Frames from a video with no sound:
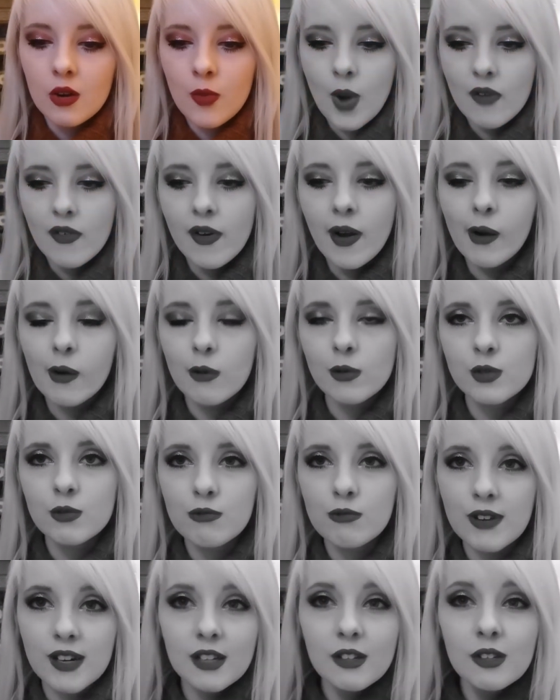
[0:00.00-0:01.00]
oh, my ferret
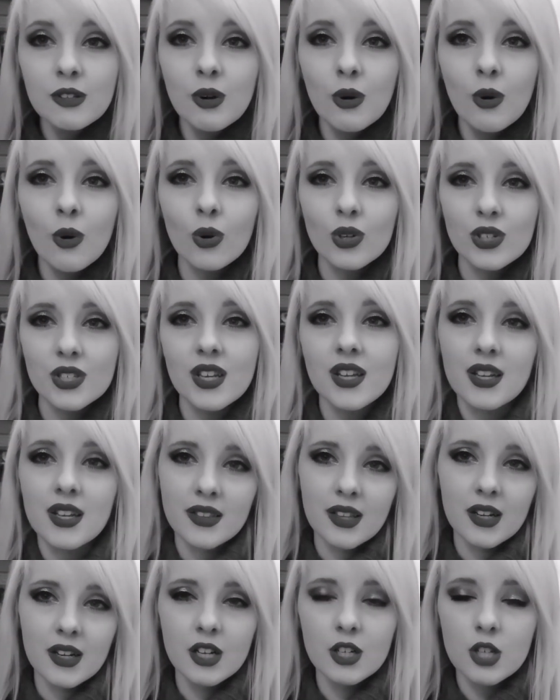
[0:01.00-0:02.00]
was really
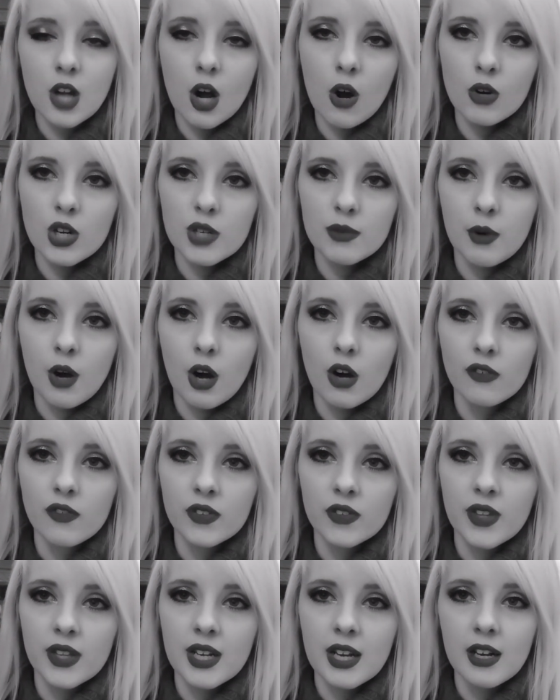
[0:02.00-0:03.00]
naughty and then I told him
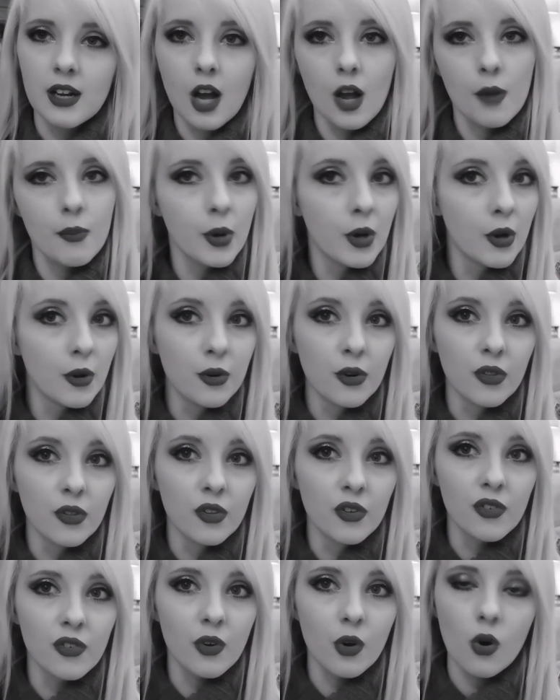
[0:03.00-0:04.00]
off and then he like pooed on the